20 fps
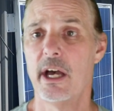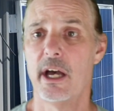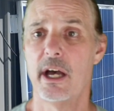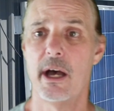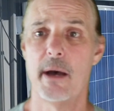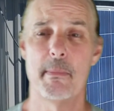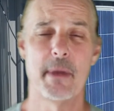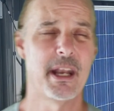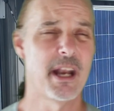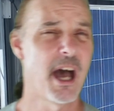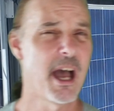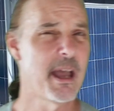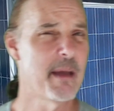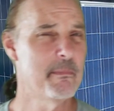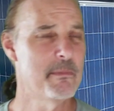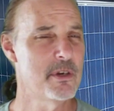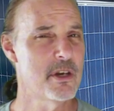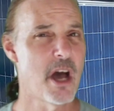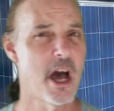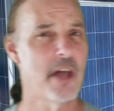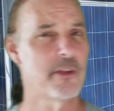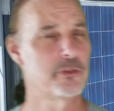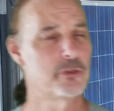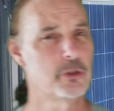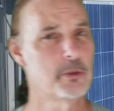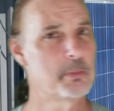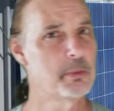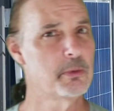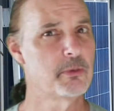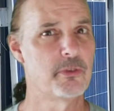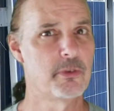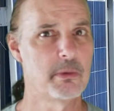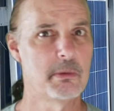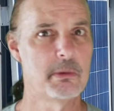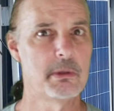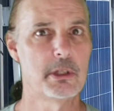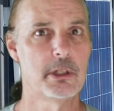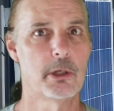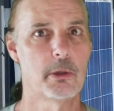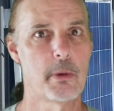Um, and I am not super
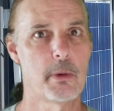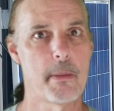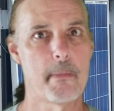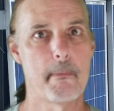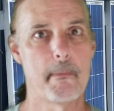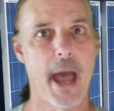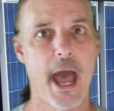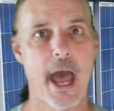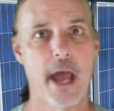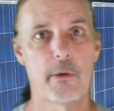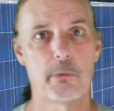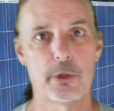familiar with that,